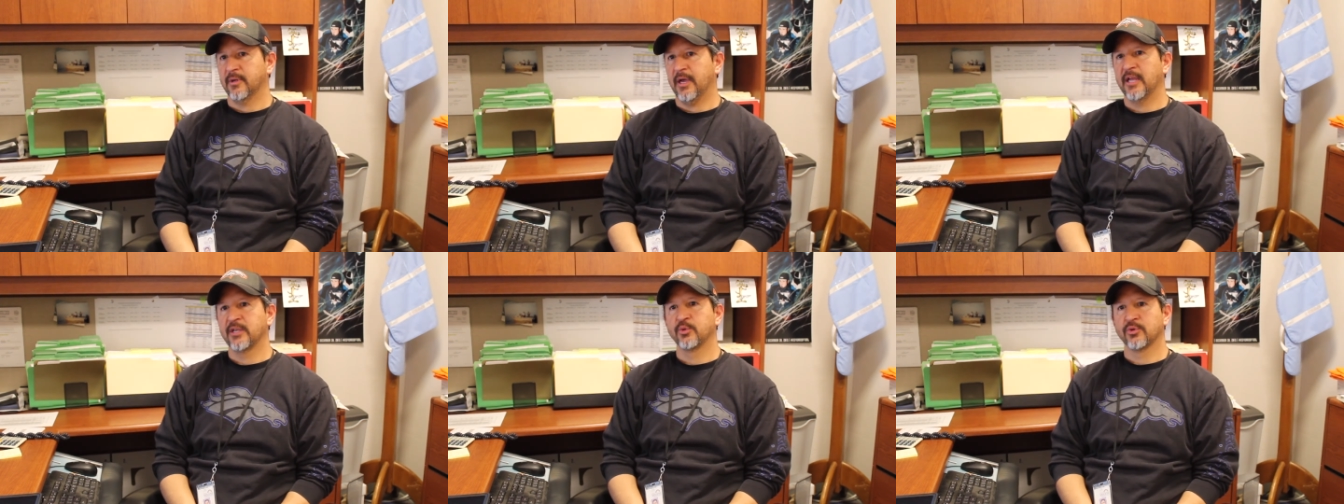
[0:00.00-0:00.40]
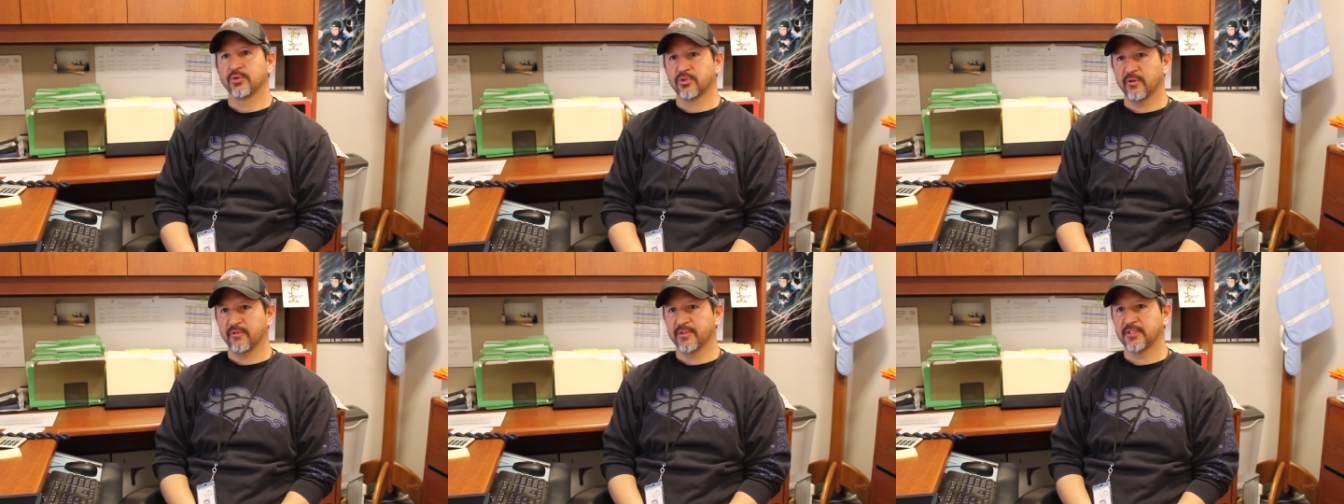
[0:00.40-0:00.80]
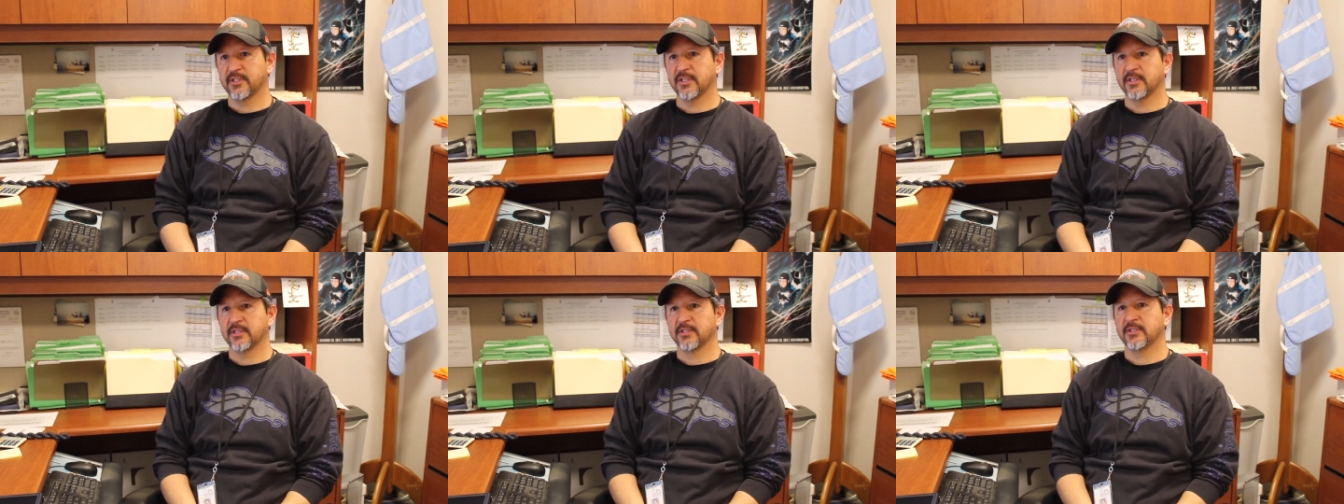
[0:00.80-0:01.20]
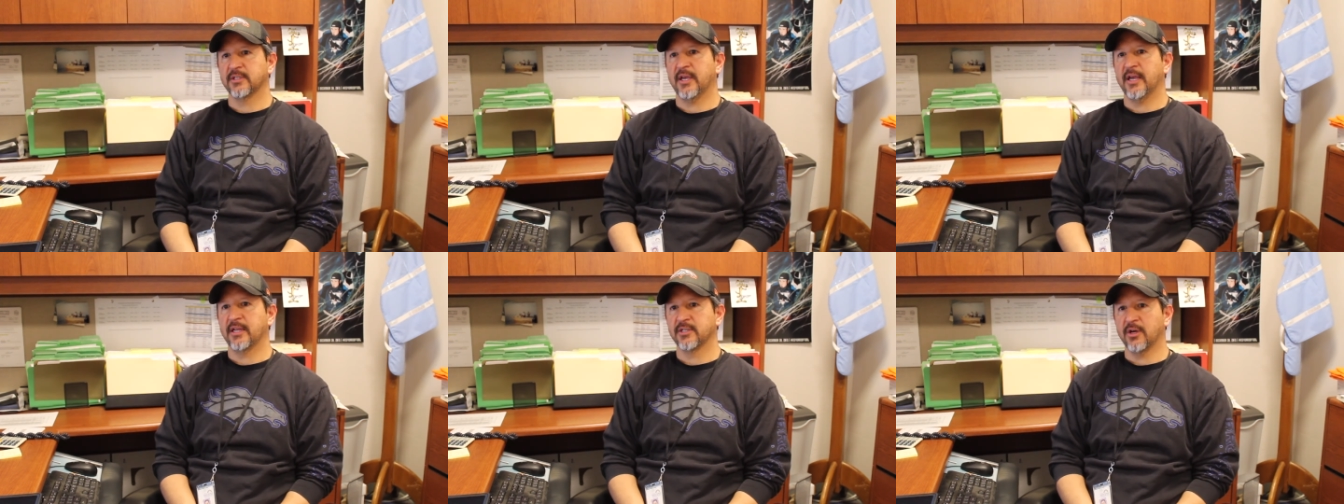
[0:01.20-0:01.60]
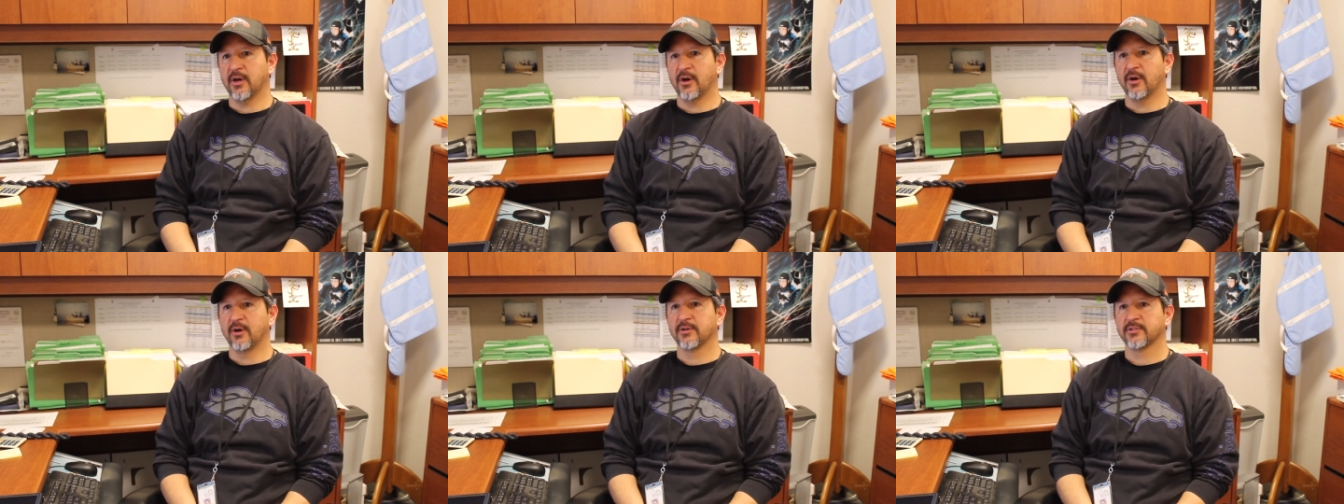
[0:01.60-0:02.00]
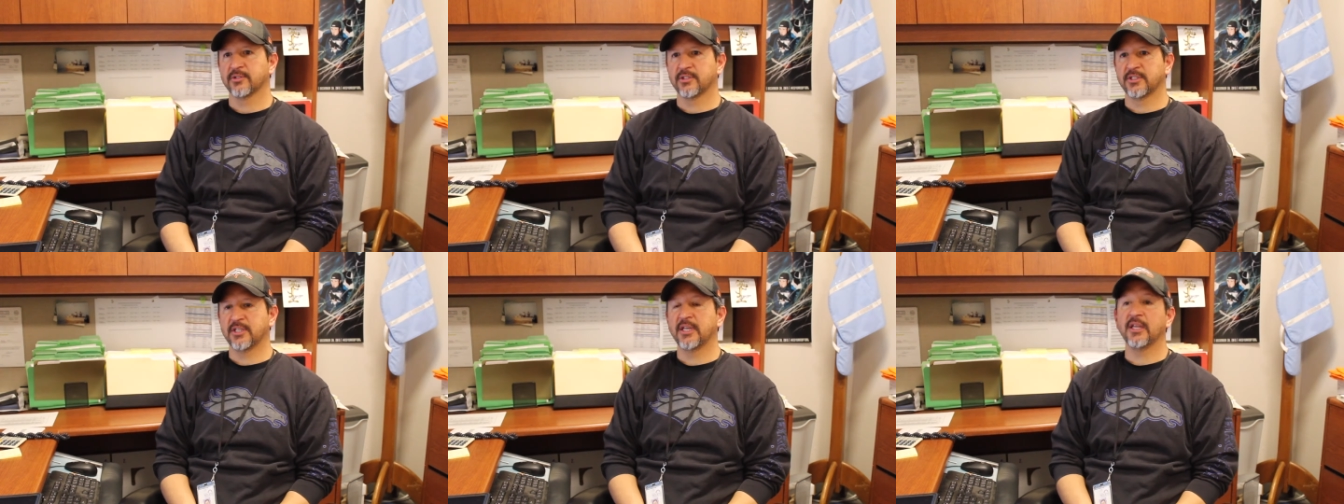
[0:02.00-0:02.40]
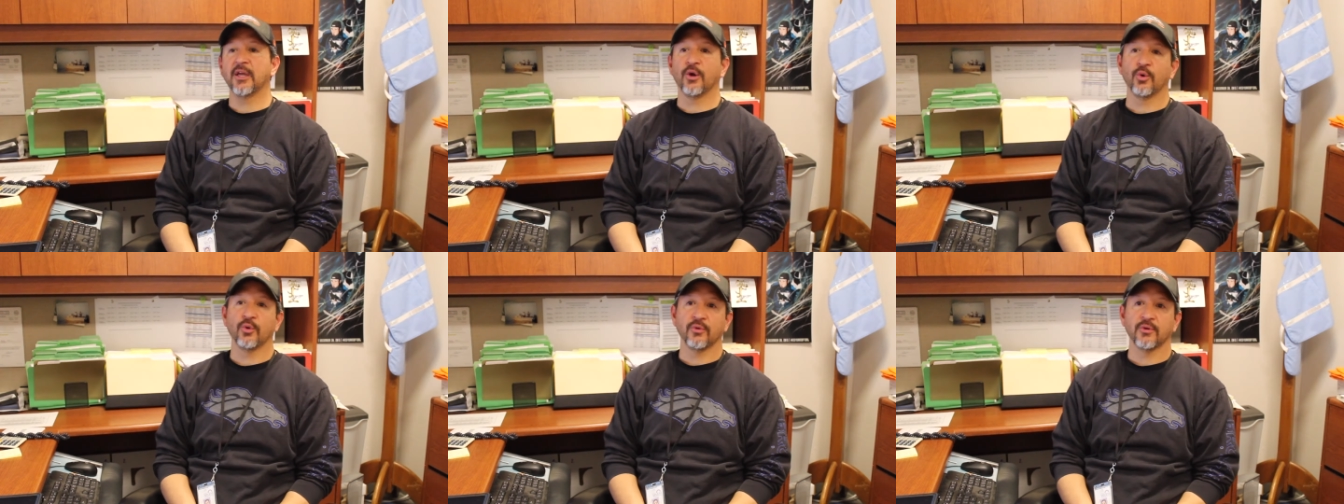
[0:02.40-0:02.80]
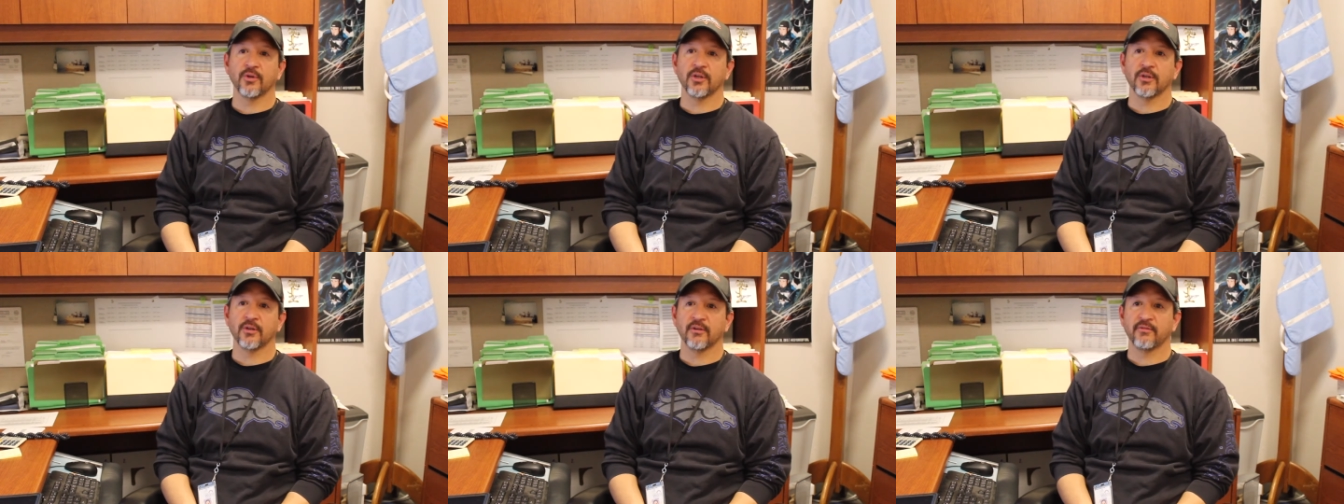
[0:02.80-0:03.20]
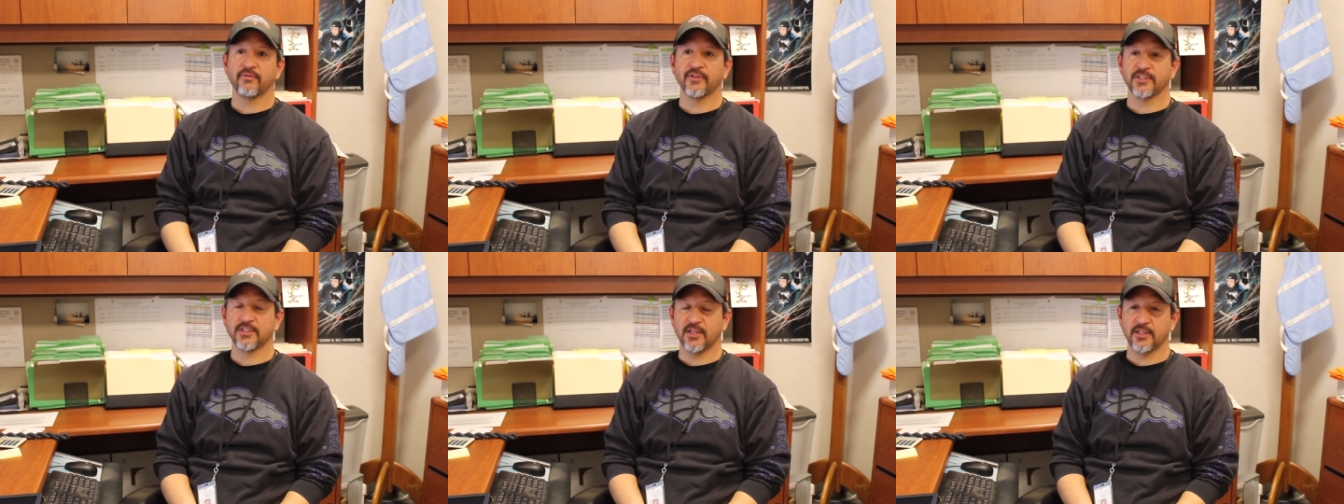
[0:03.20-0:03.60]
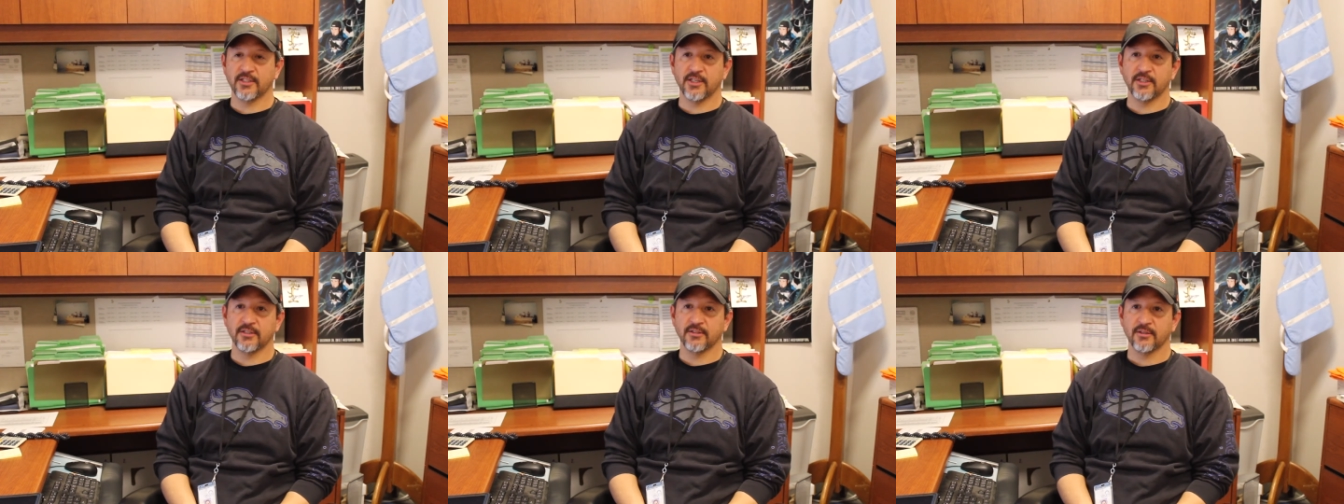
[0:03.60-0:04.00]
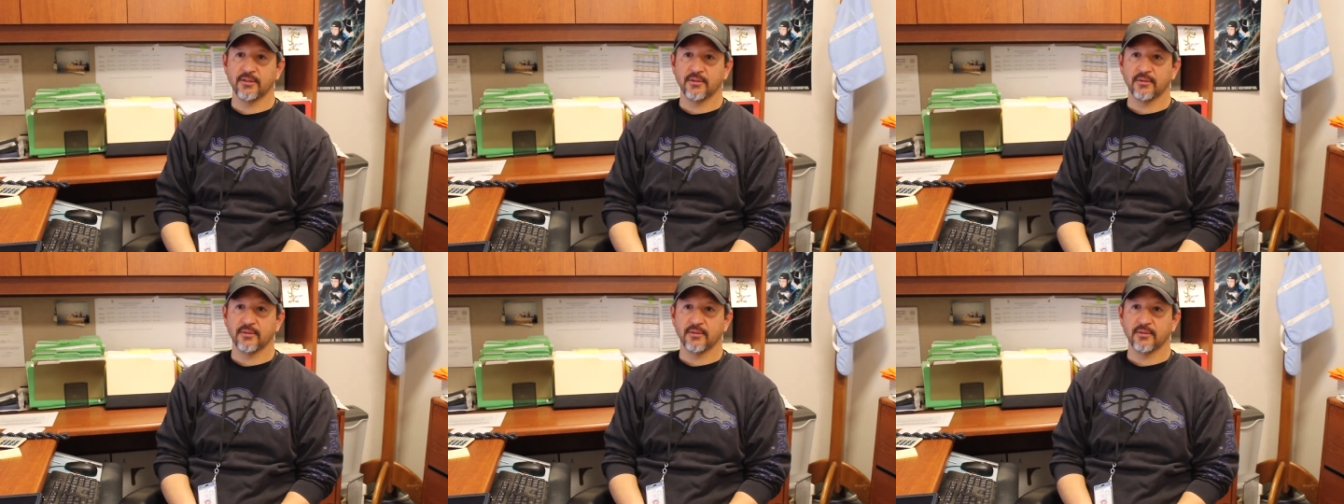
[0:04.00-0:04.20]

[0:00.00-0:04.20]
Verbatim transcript: annual services at all city-owned facilities,